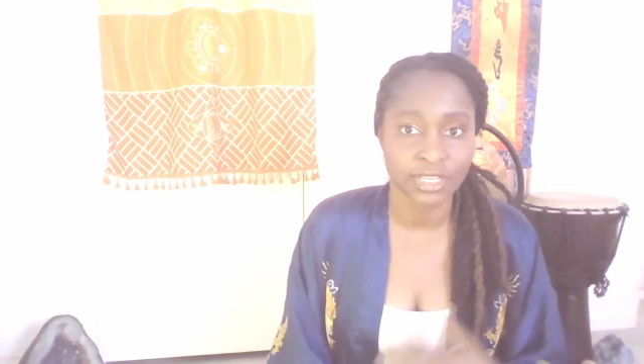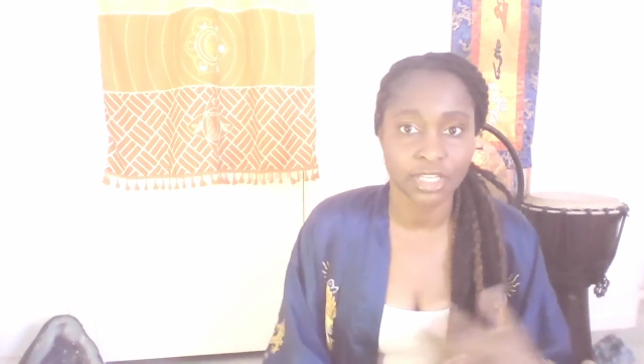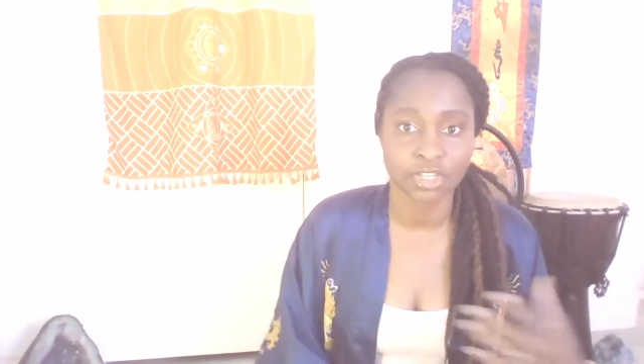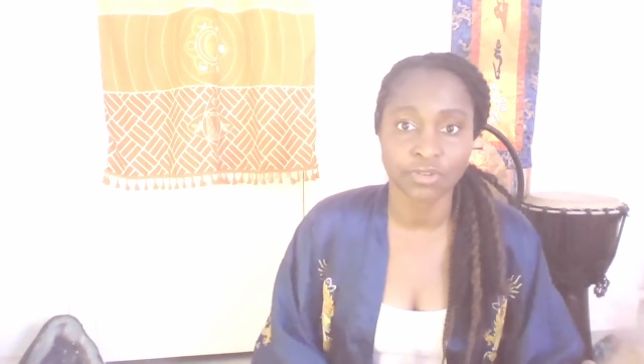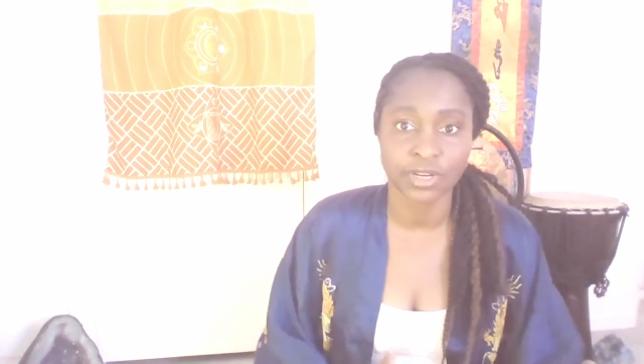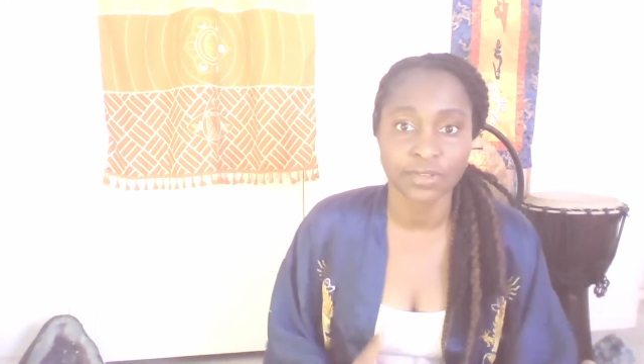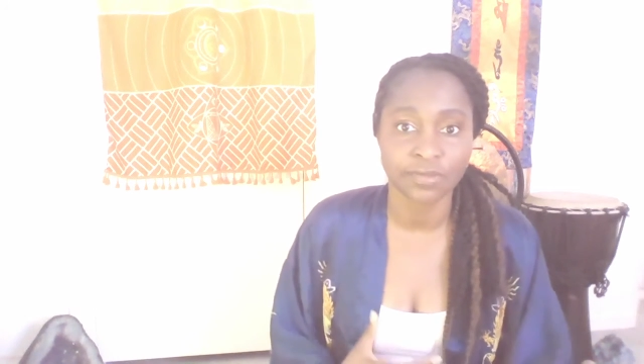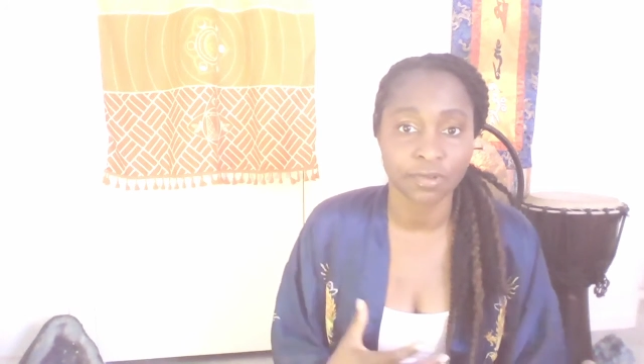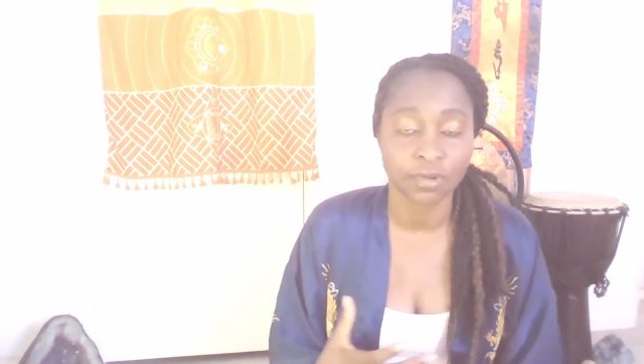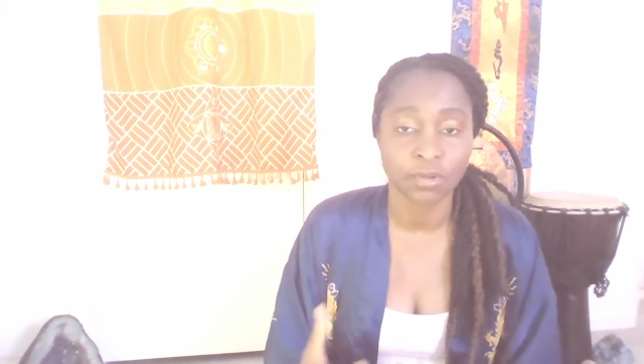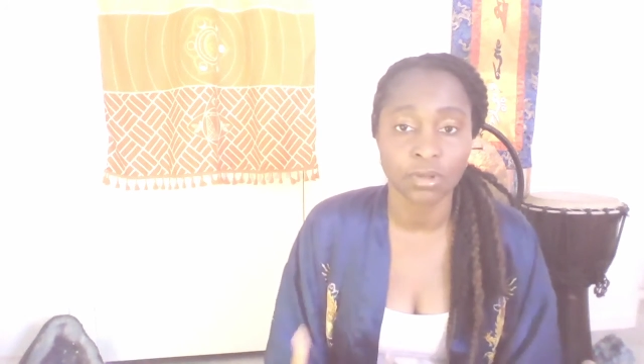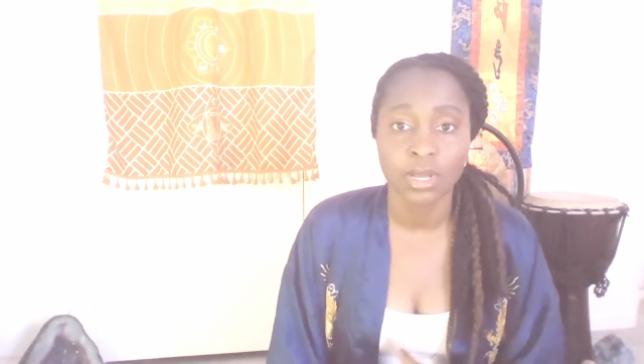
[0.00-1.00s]
a
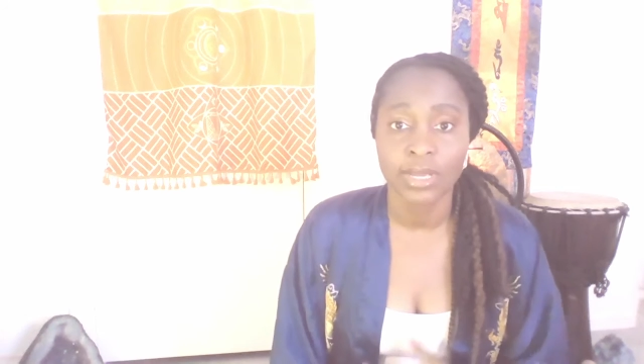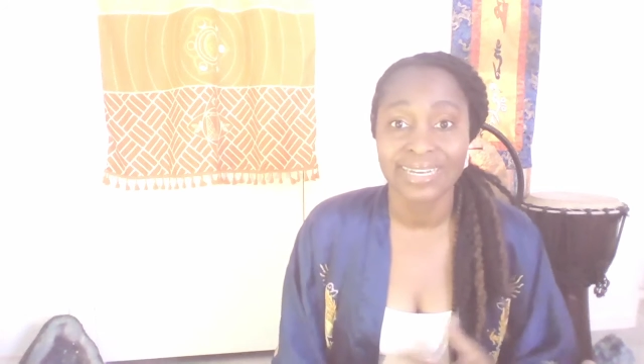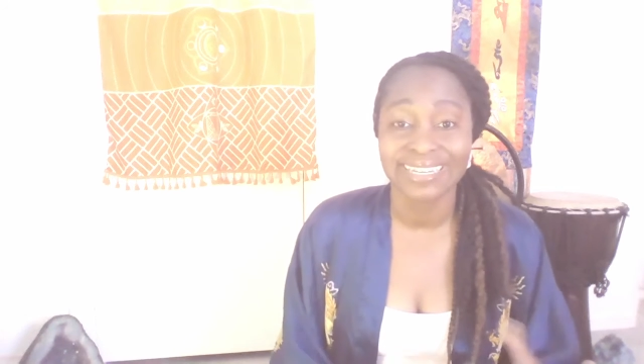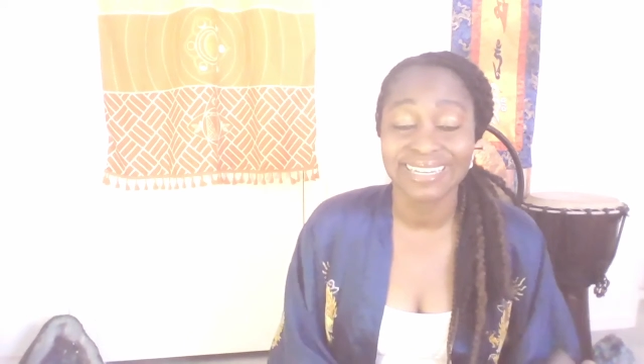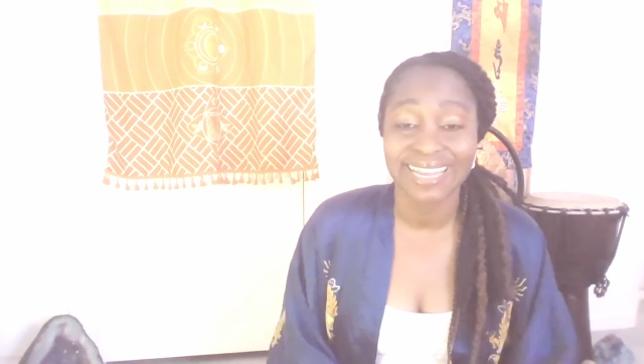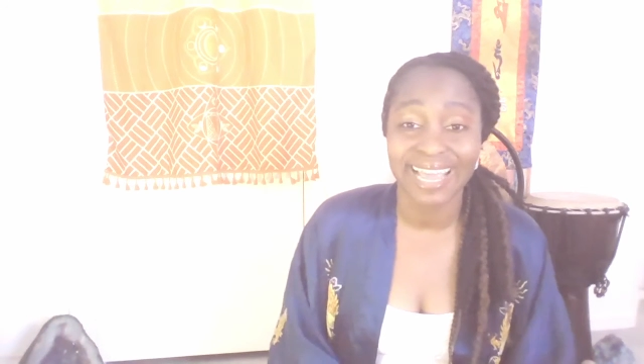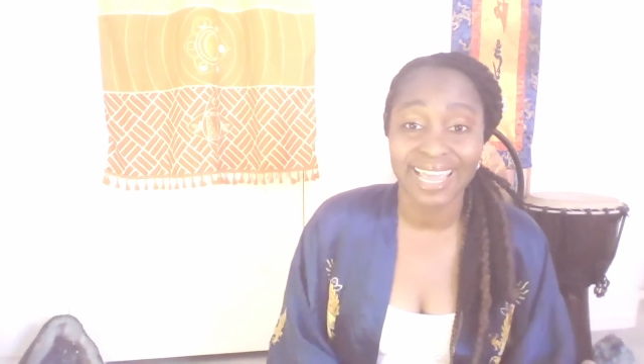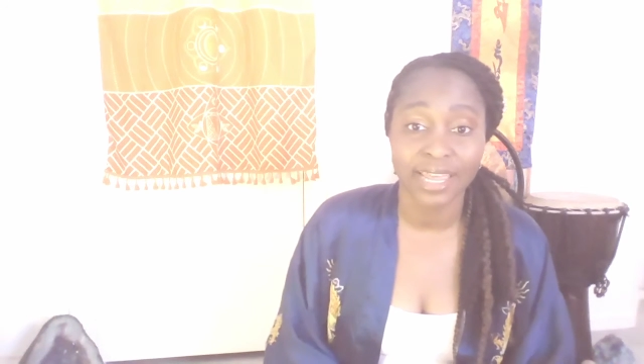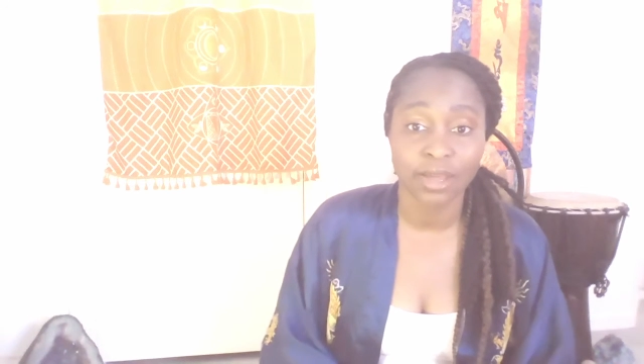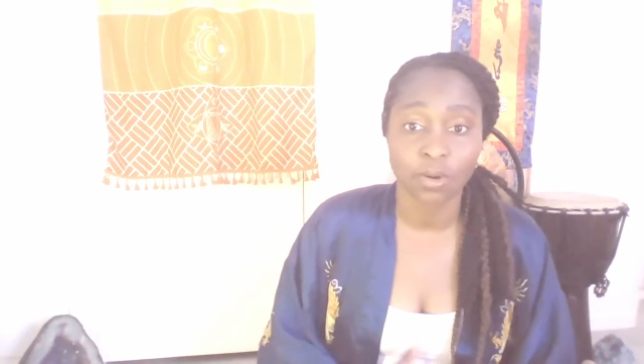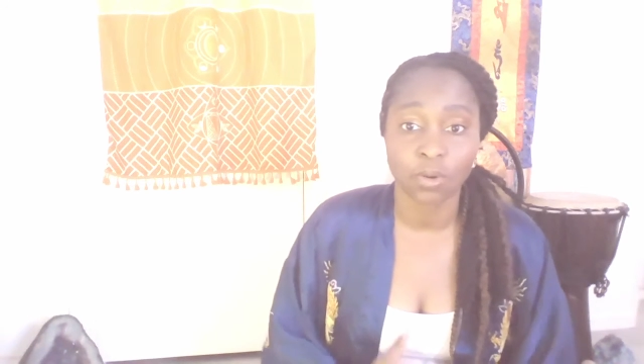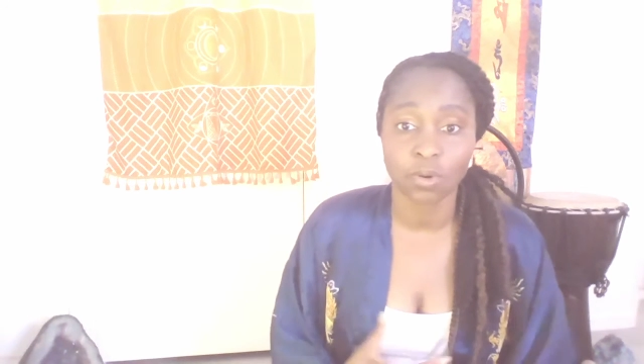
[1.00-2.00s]
stressful
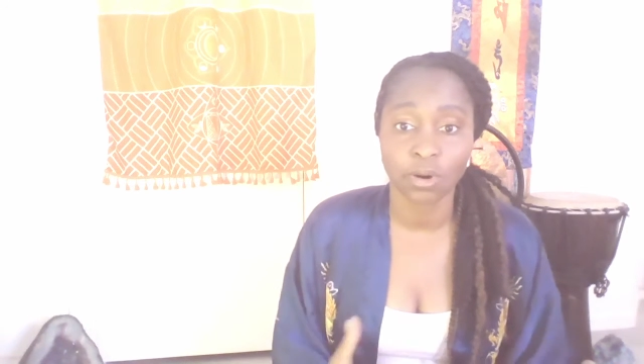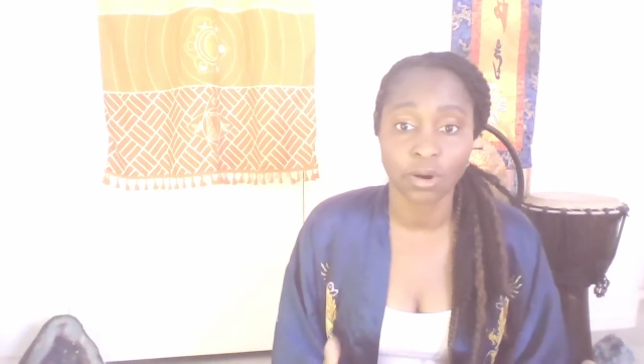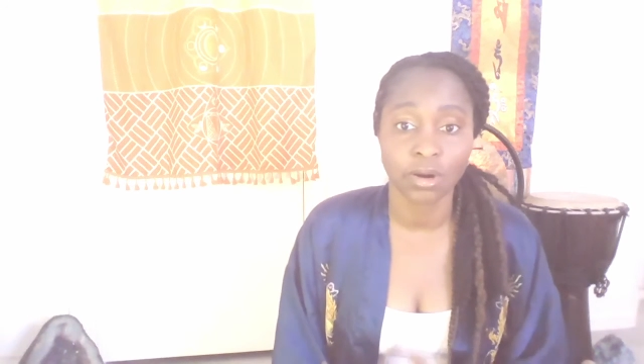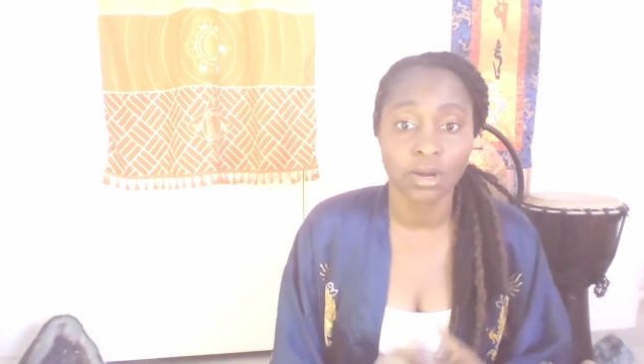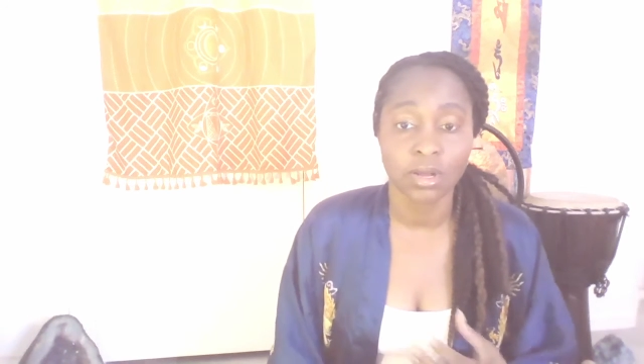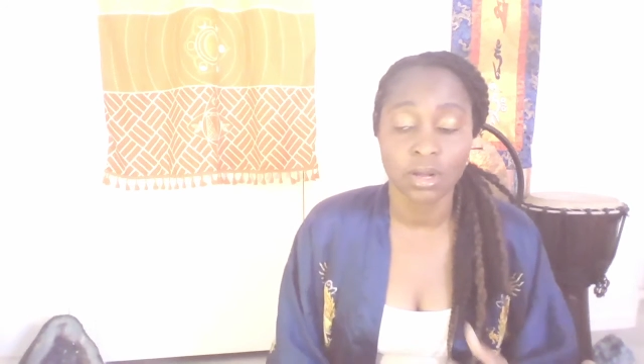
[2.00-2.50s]
day or